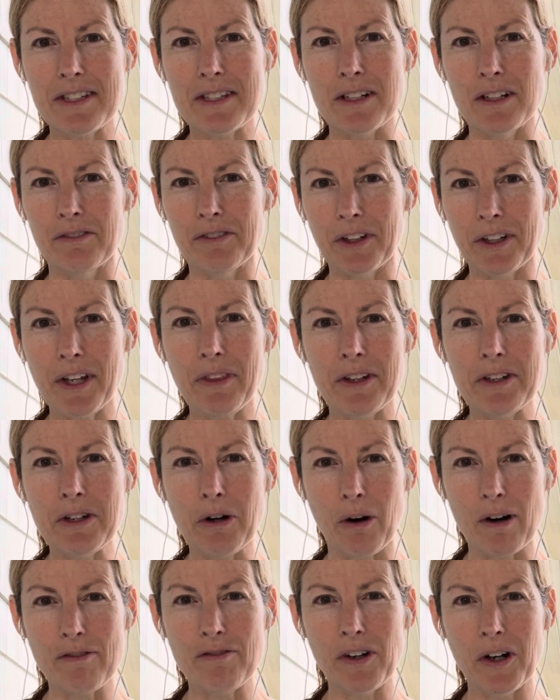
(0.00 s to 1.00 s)
So if you're in the
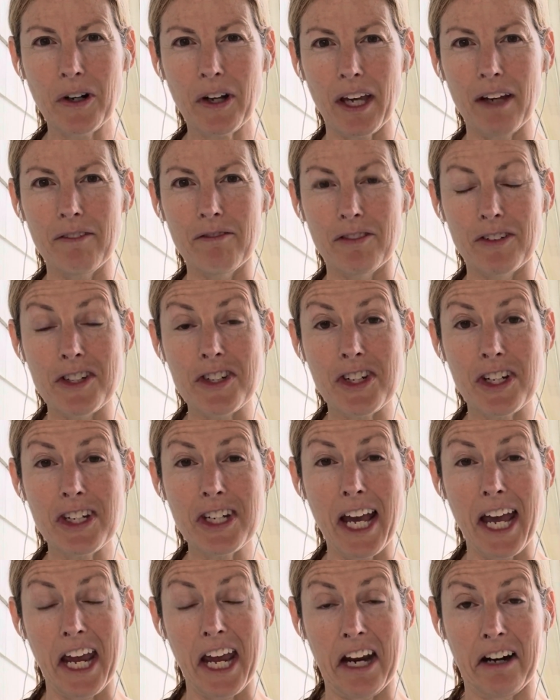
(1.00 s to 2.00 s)
Norfolk,
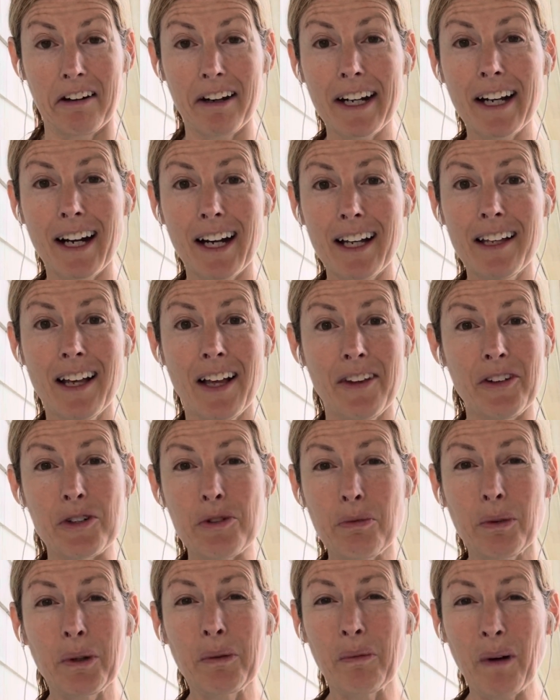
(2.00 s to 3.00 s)
Virginia area, there's
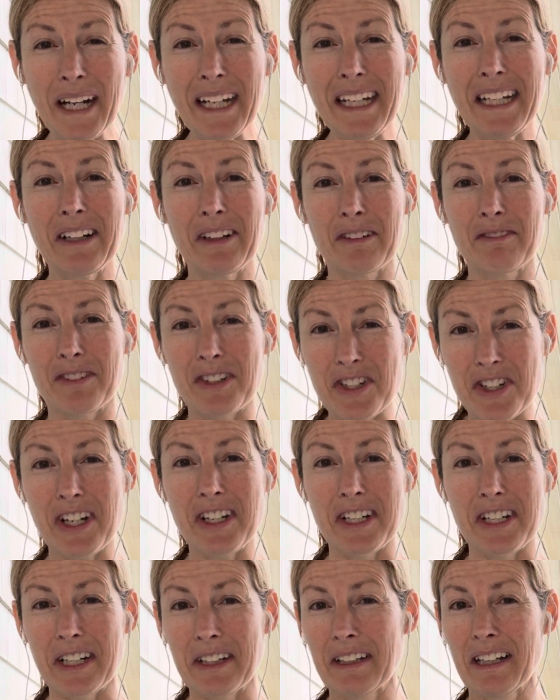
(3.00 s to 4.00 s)
one right here in
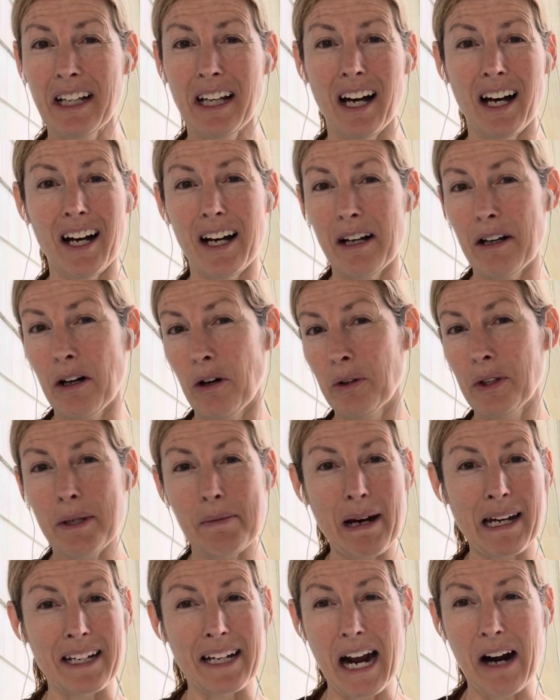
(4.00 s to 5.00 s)
Virginia, only
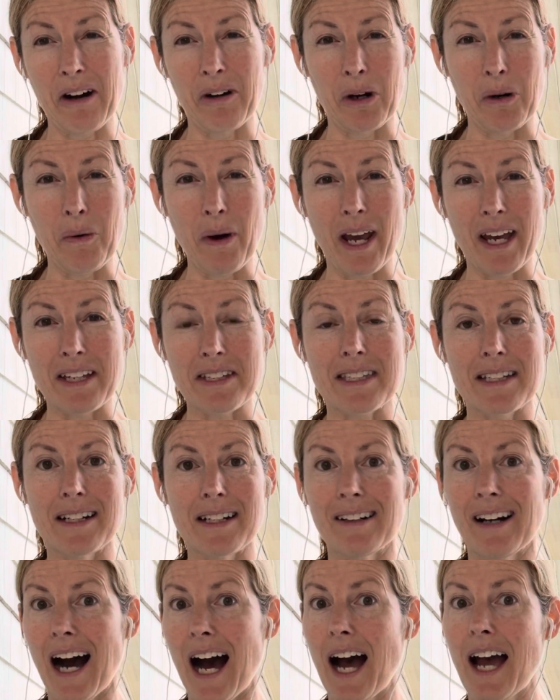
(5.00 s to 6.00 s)
about an hour away.
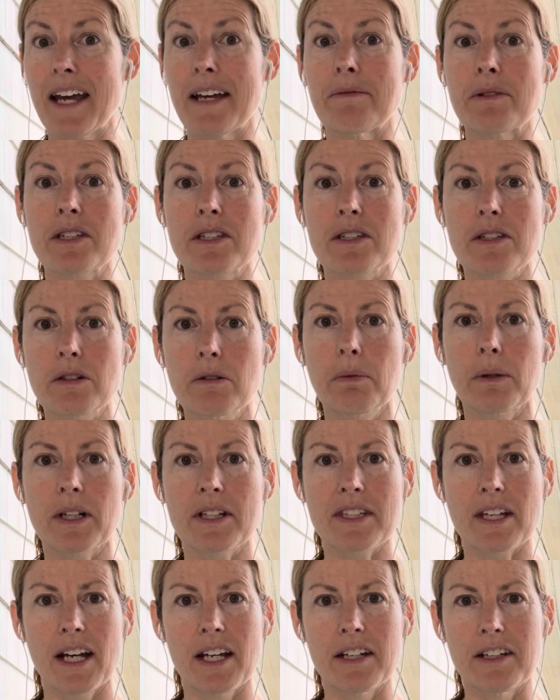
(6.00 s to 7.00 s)
So I am super
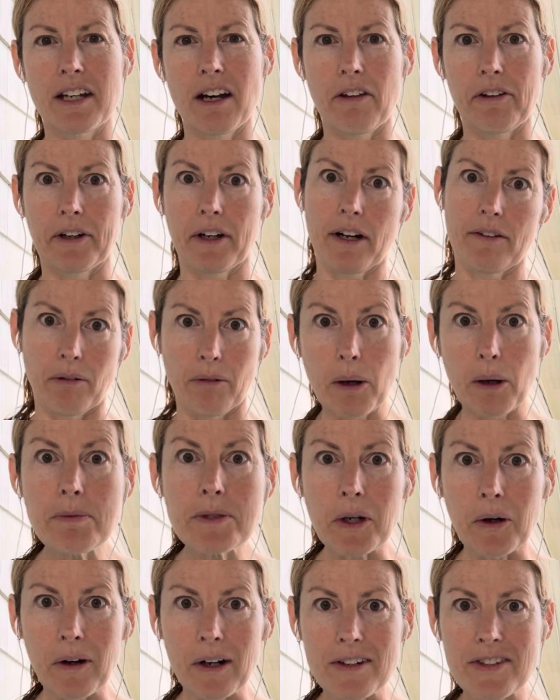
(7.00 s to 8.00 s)
excited to go. They're going to have a ropes
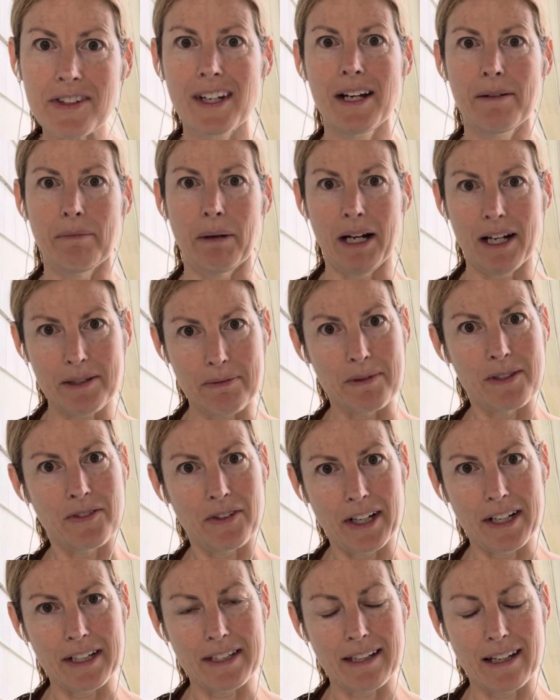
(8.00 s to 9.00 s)
course. My husband's
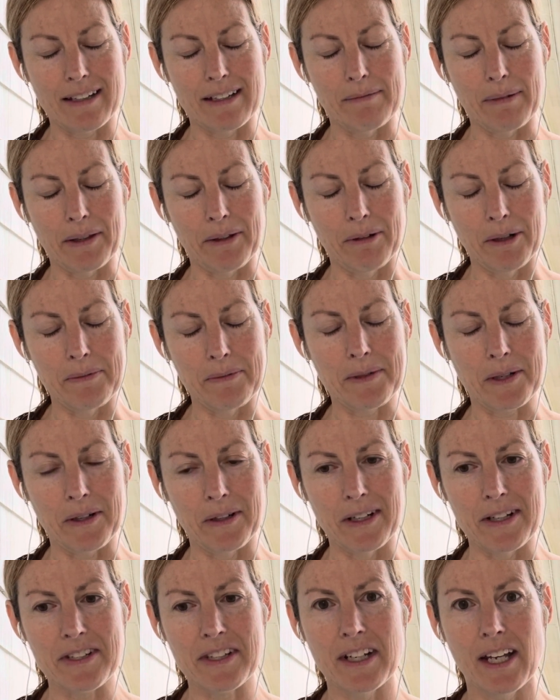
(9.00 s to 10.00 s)
very excited about the ropes
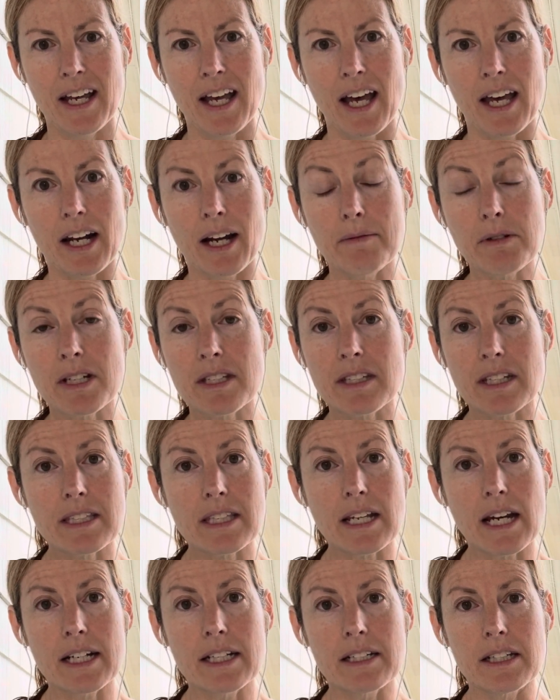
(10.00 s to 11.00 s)
course. And I'm just
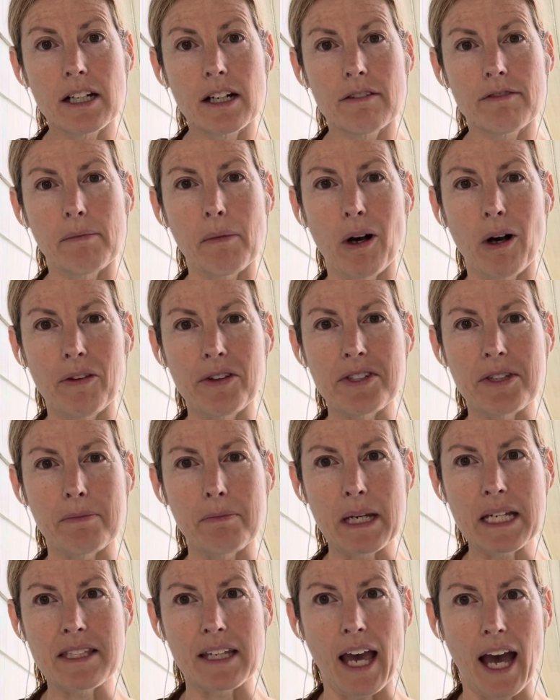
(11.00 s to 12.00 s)
excited to hear from all these
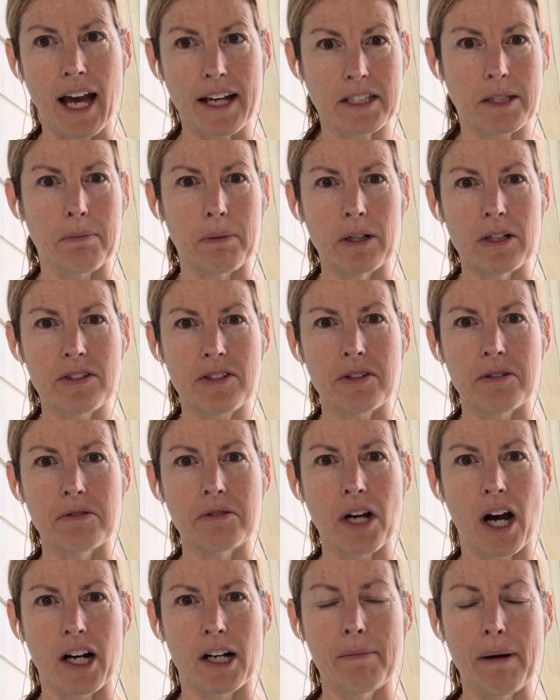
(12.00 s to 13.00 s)
amazing experts to
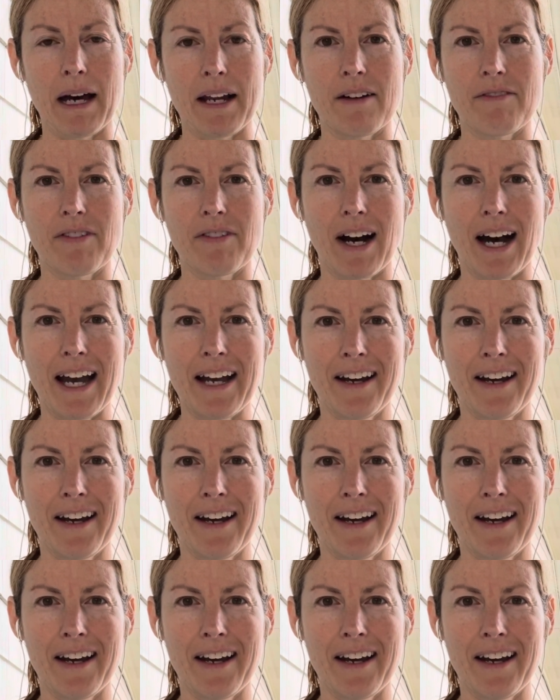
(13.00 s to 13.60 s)
talk about FI.